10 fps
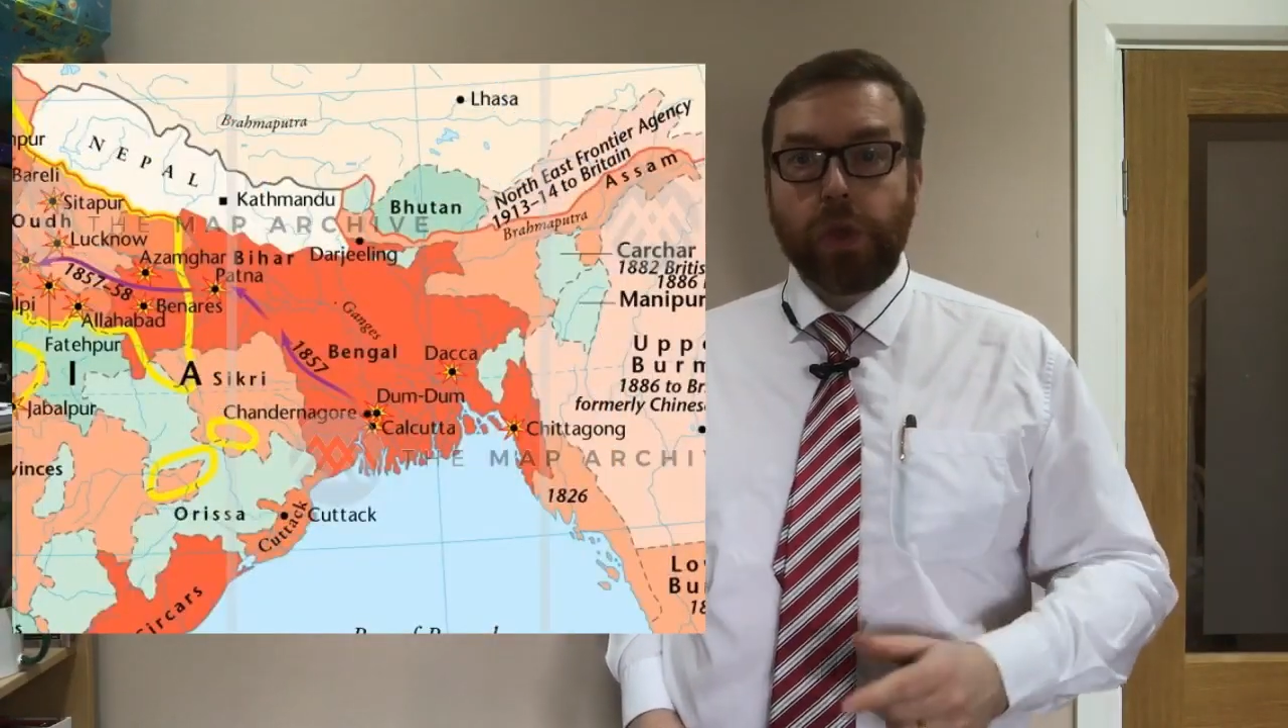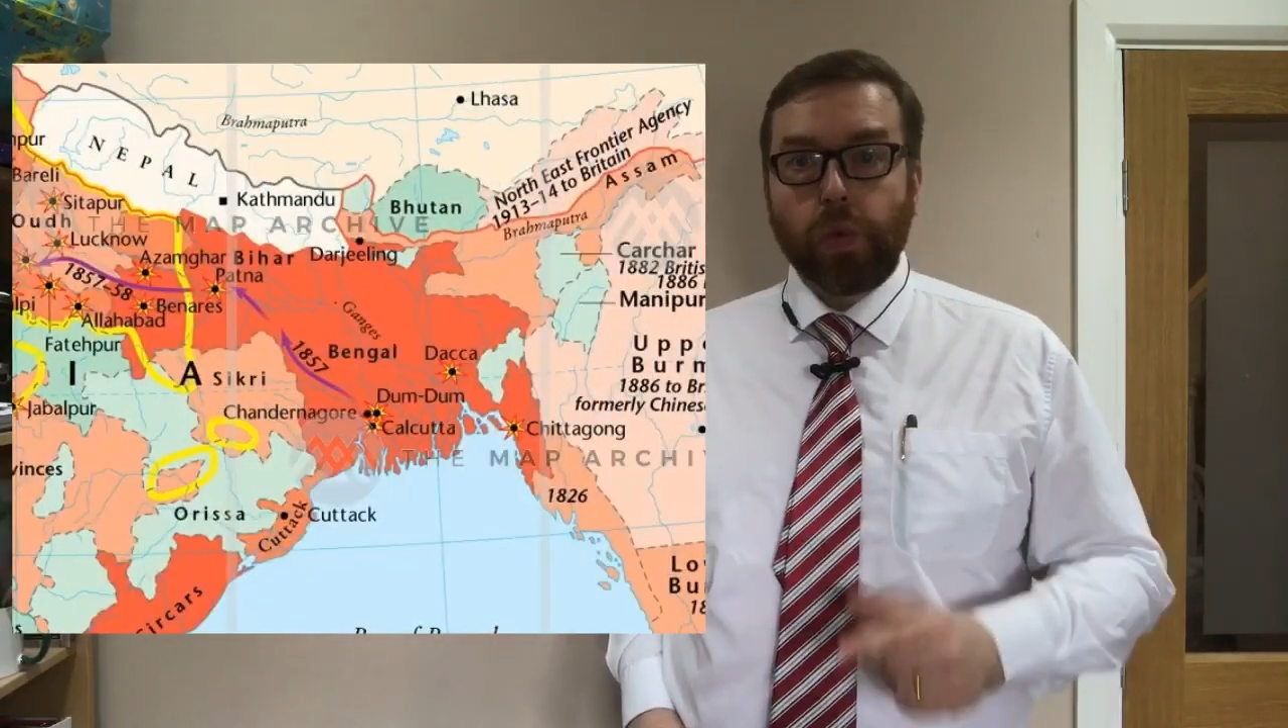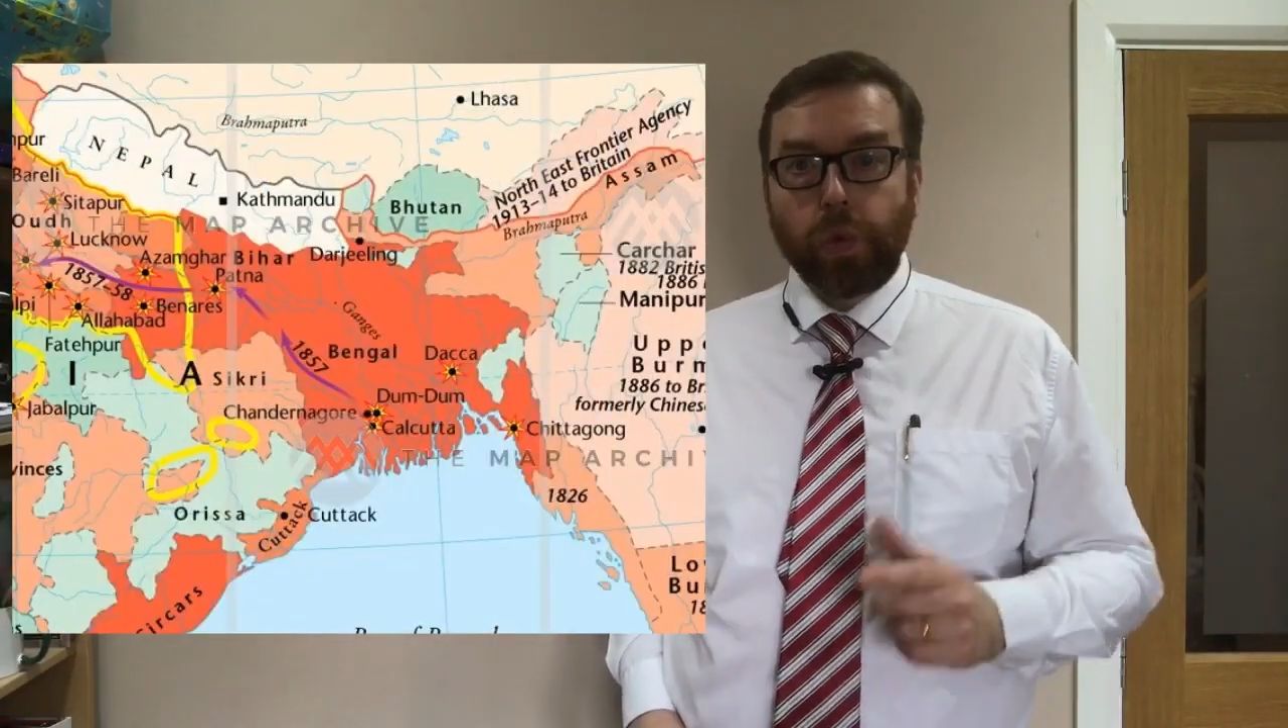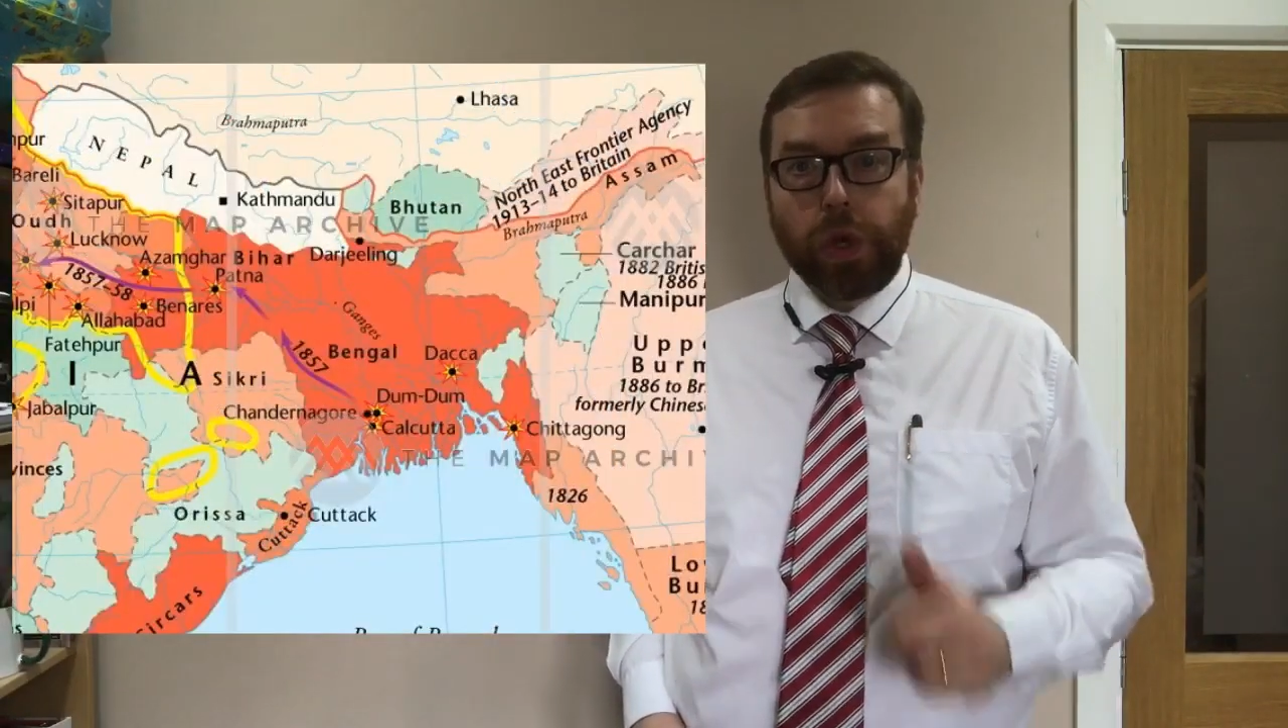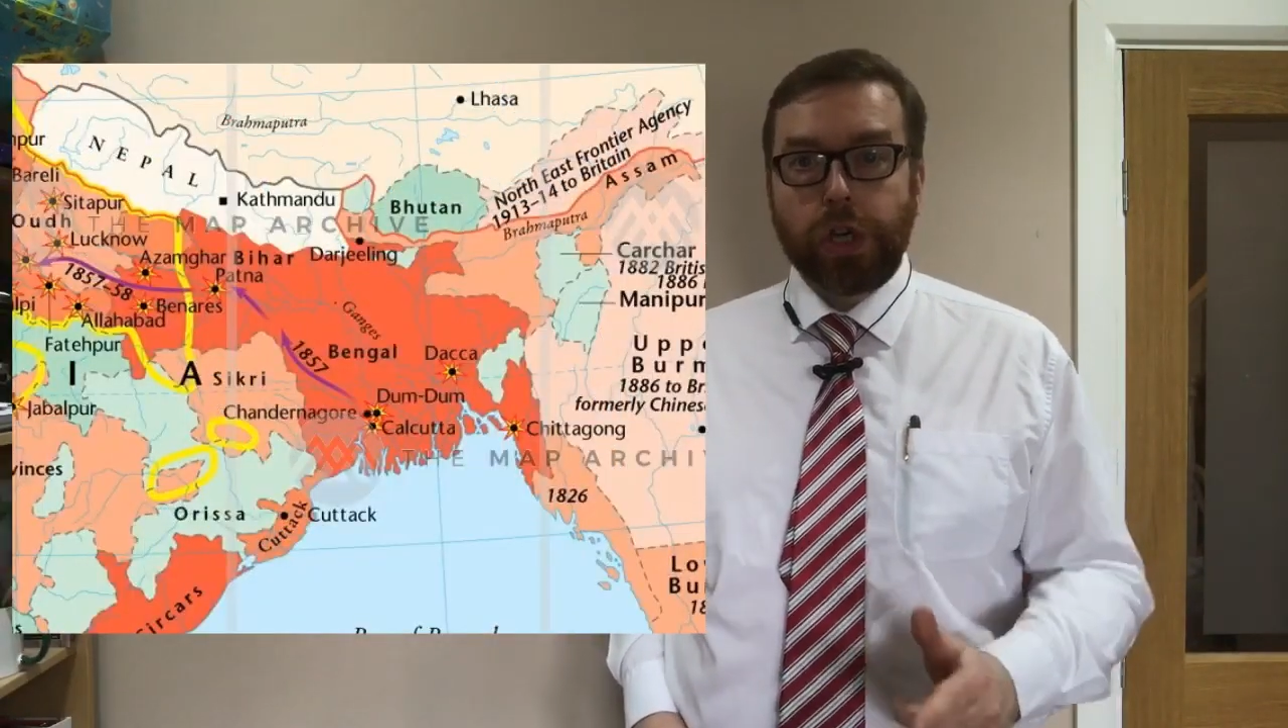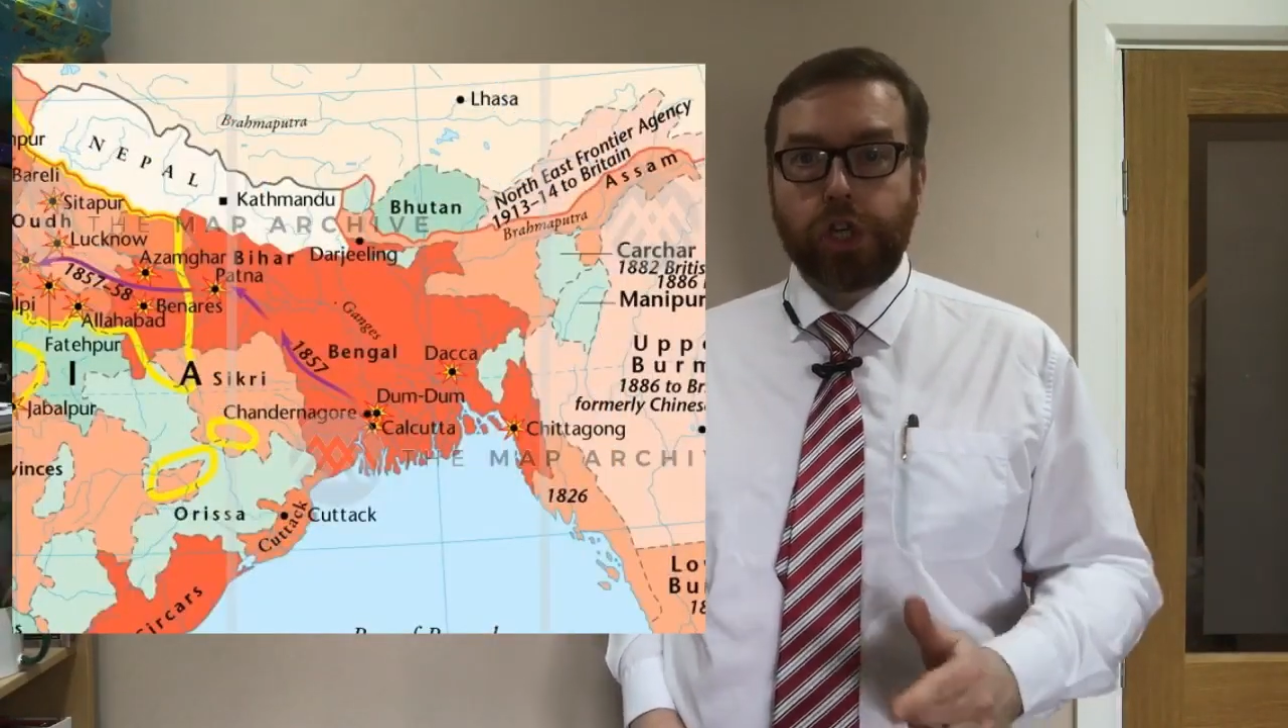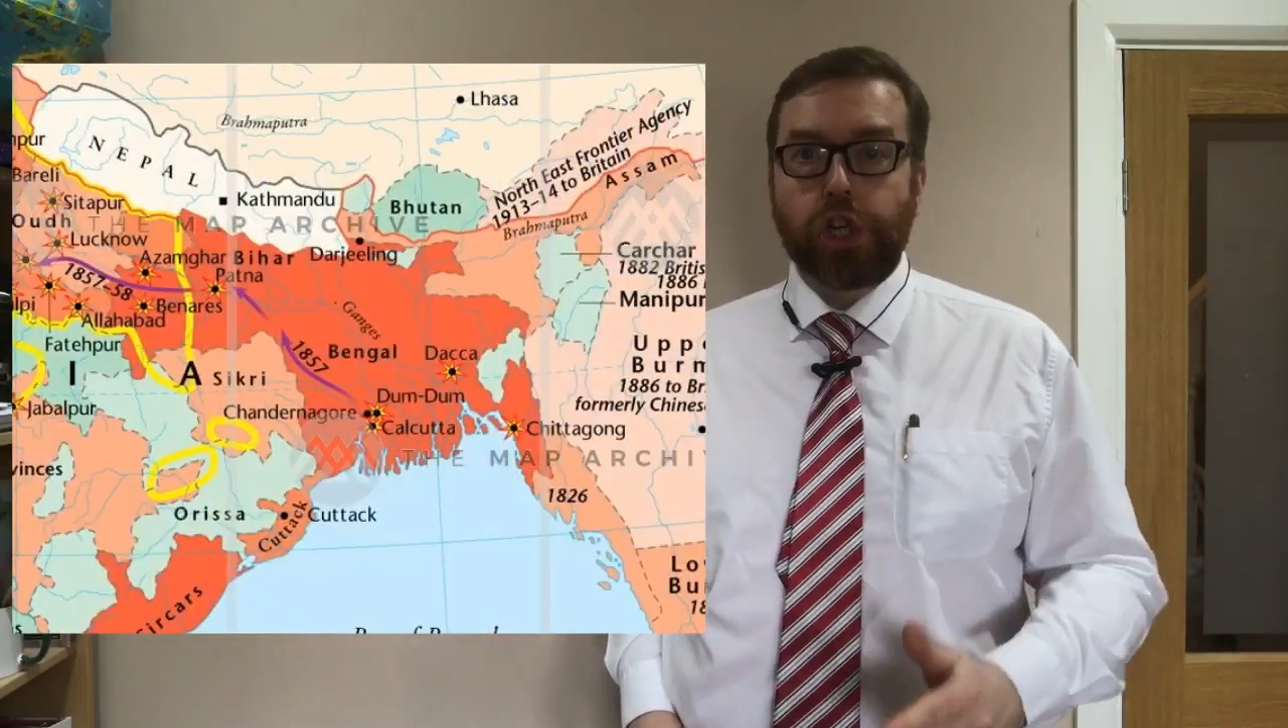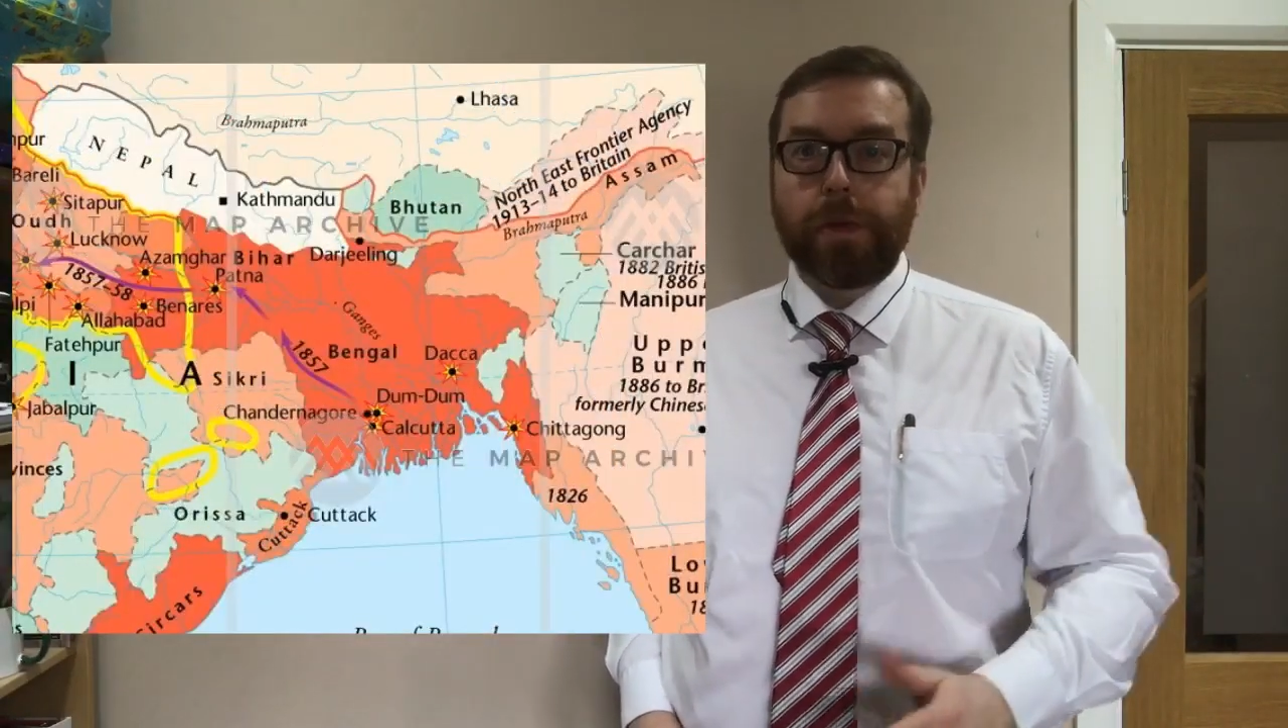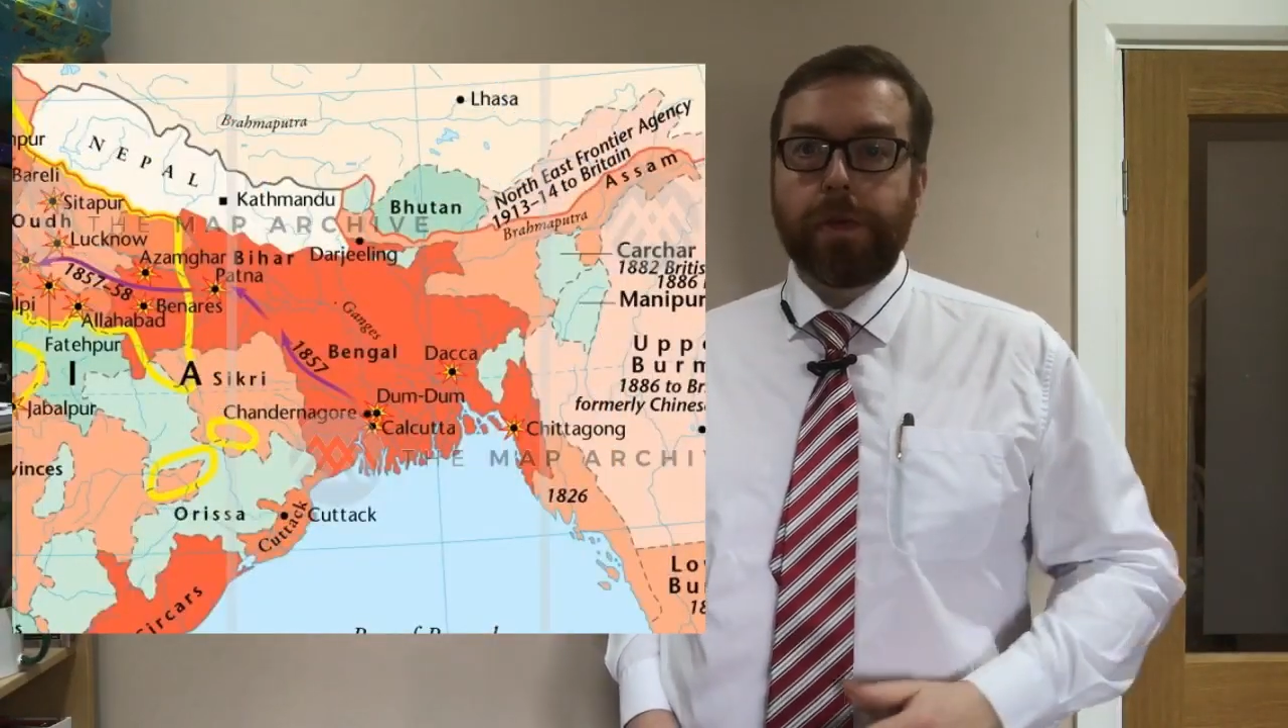the workshop